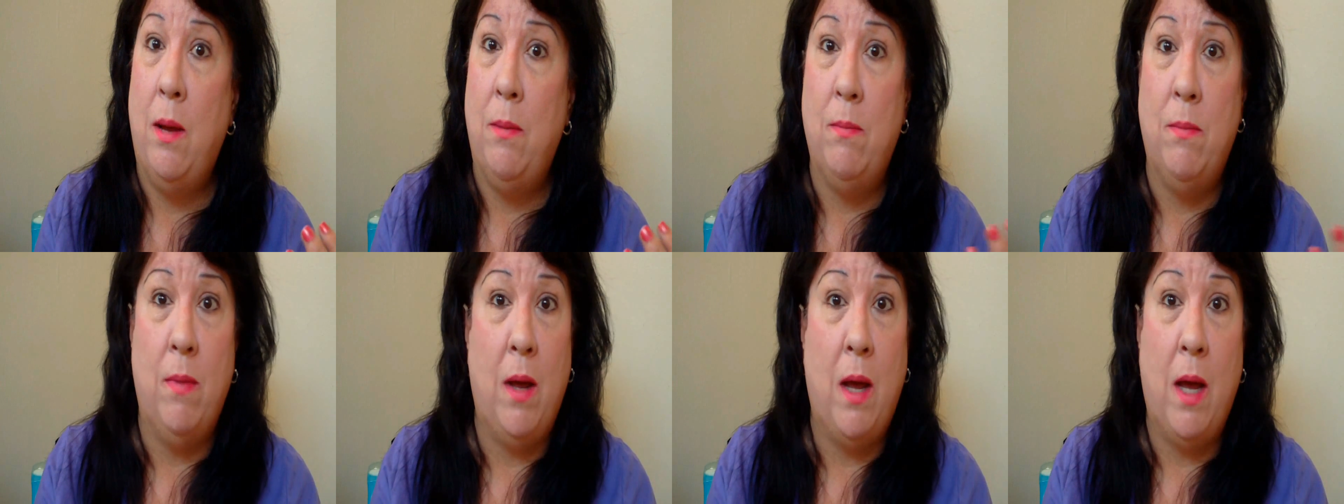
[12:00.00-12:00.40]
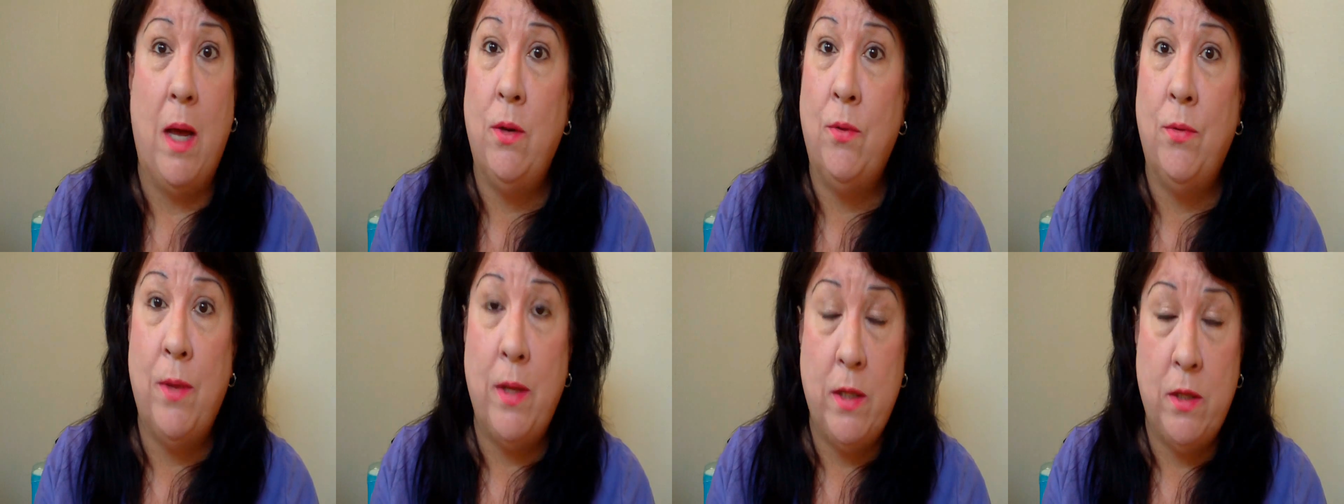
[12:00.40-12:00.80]

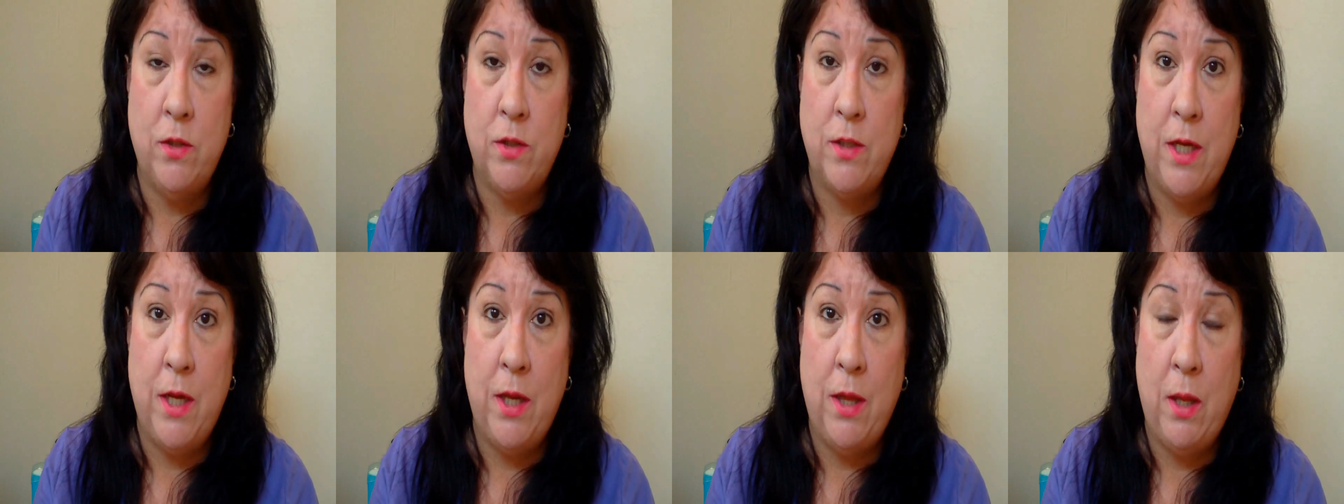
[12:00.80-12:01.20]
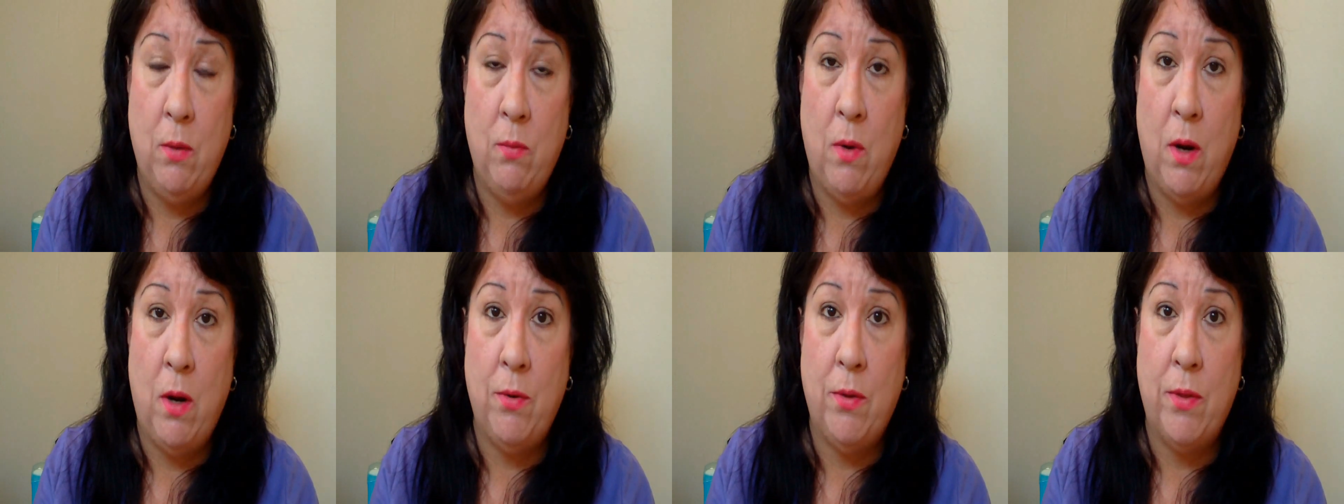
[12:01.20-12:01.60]
I don't think there's
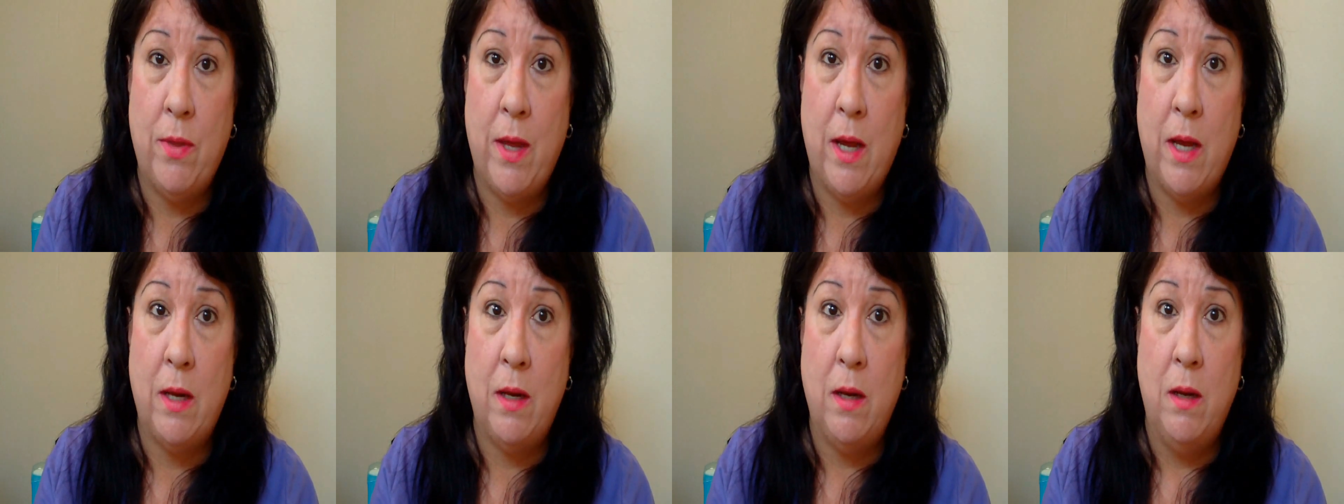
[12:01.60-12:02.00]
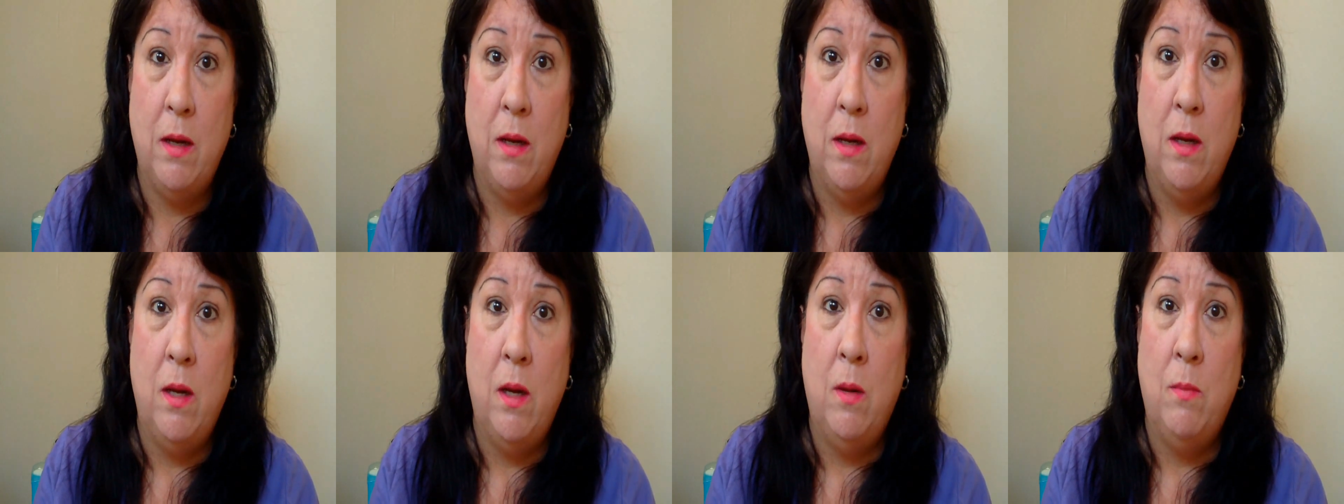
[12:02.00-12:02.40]
anything wrong with that.
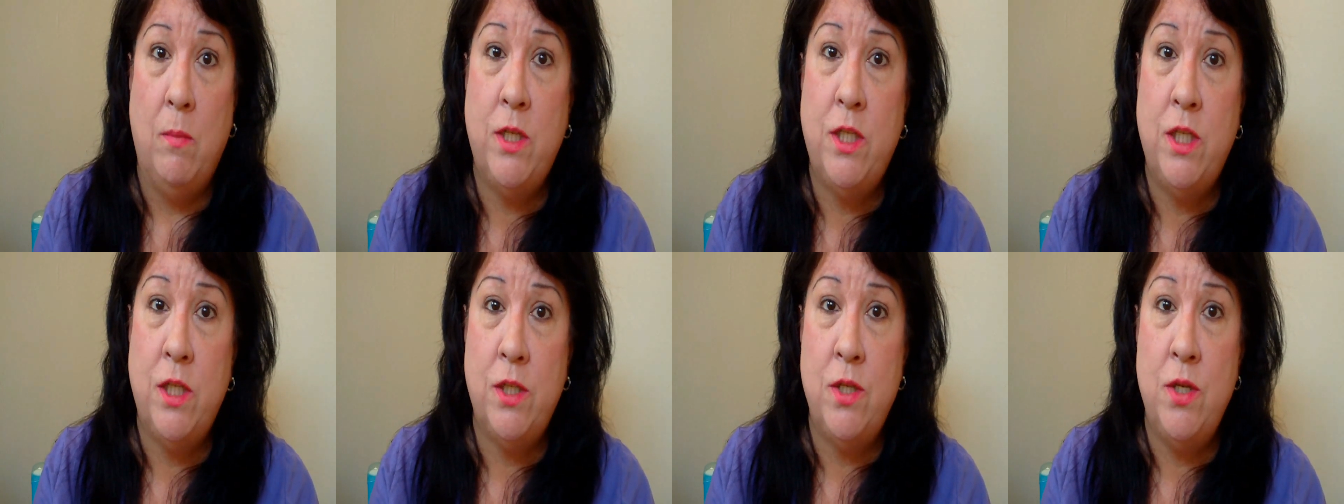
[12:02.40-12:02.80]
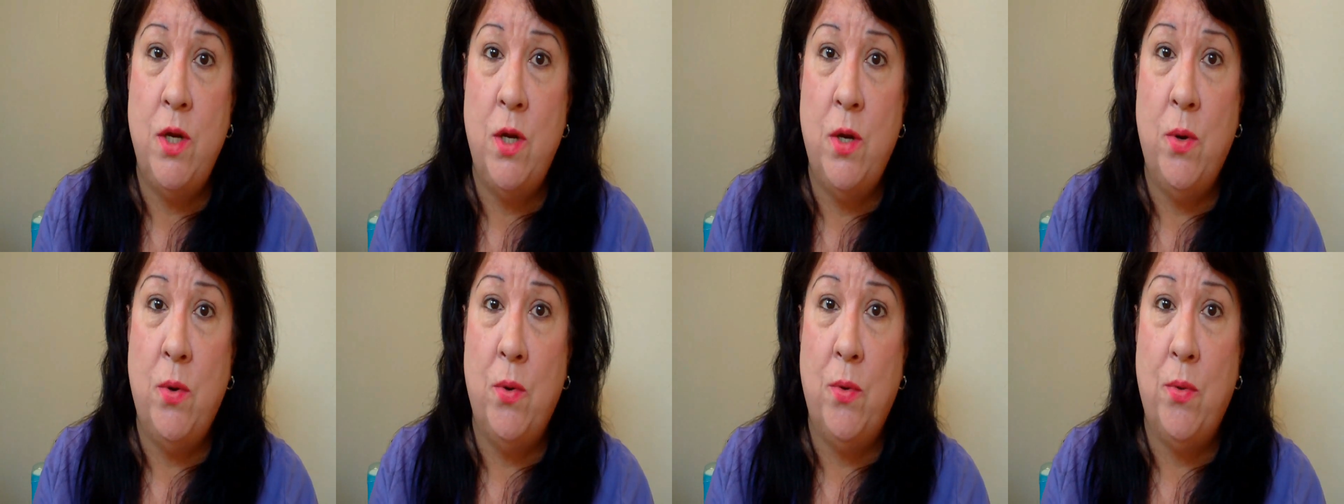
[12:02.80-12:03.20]
But
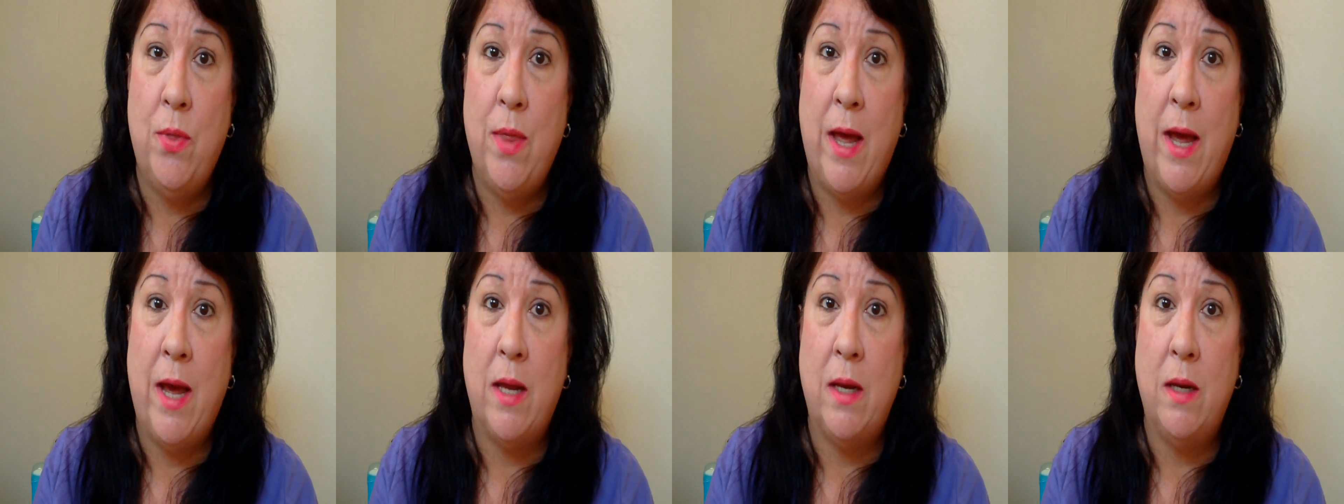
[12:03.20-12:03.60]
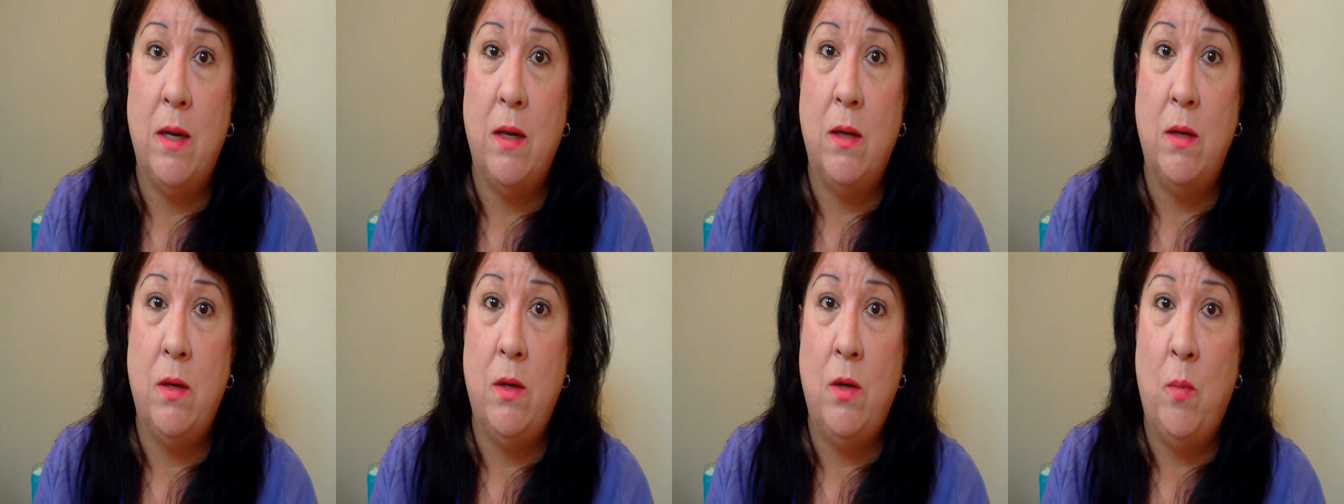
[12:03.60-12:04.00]
just know
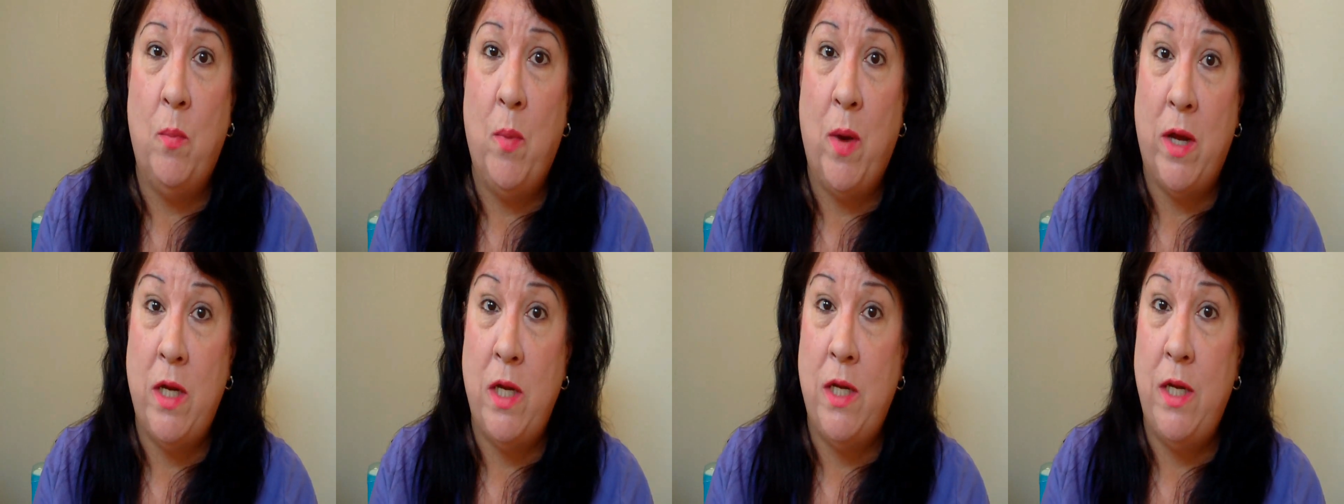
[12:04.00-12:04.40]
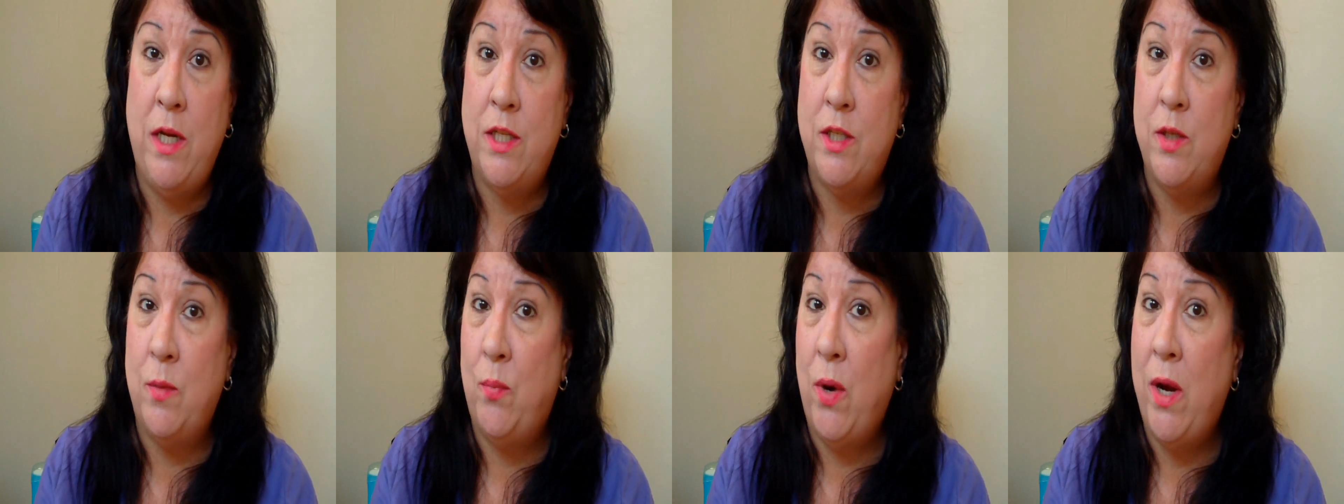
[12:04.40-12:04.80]
that your
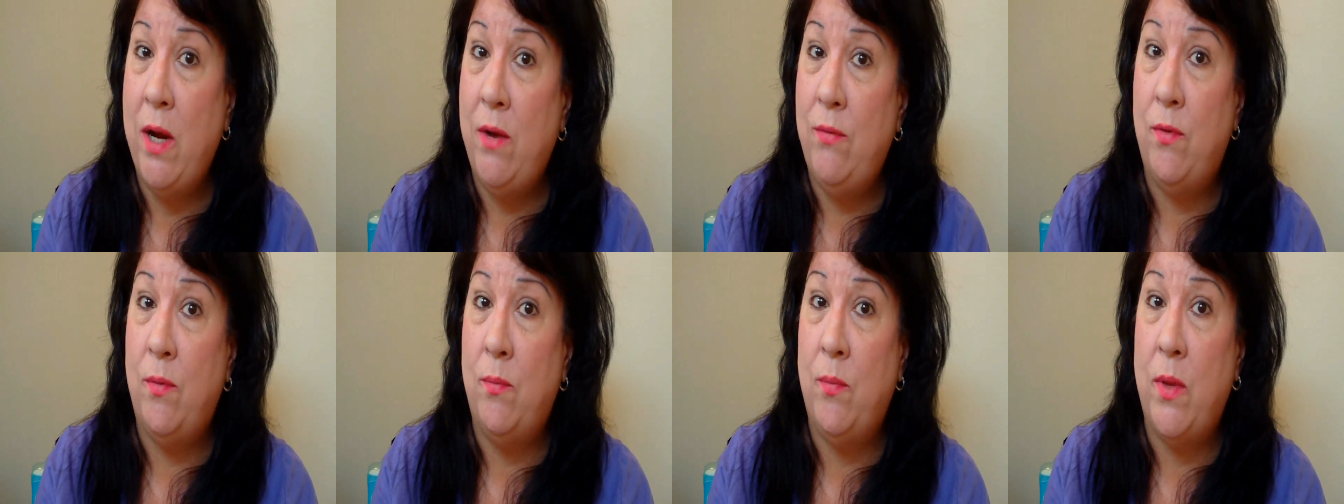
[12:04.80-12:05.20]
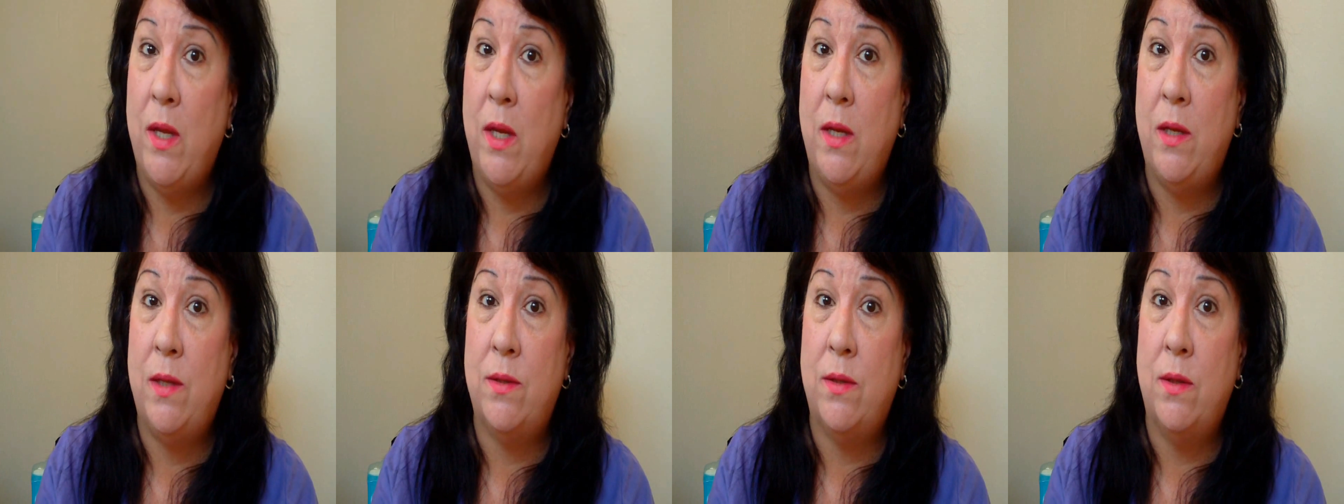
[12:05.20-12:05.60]
body needs a break
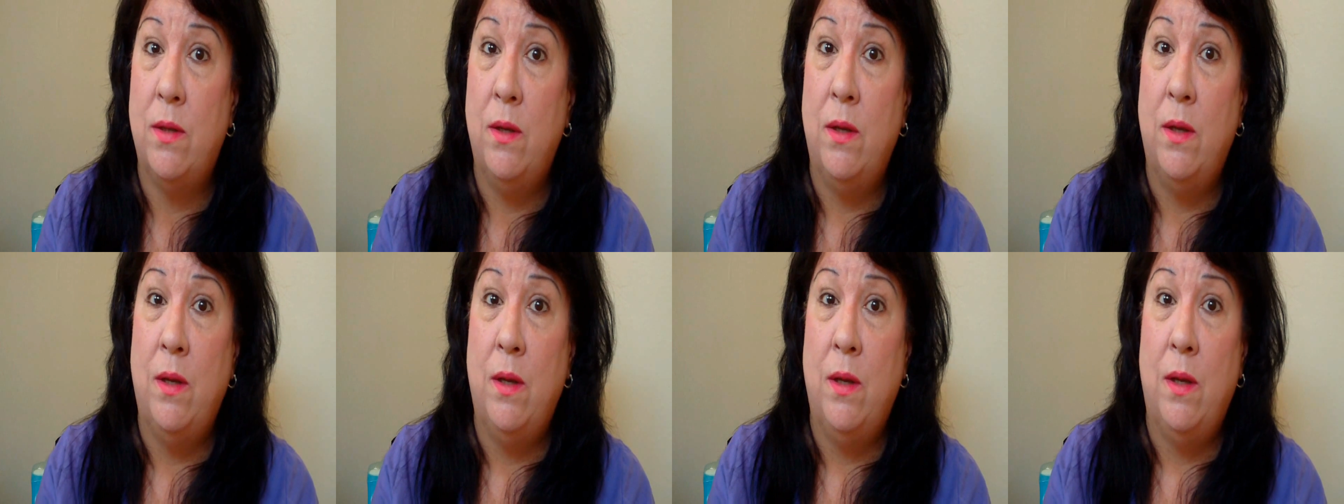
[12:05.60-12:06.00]
from these.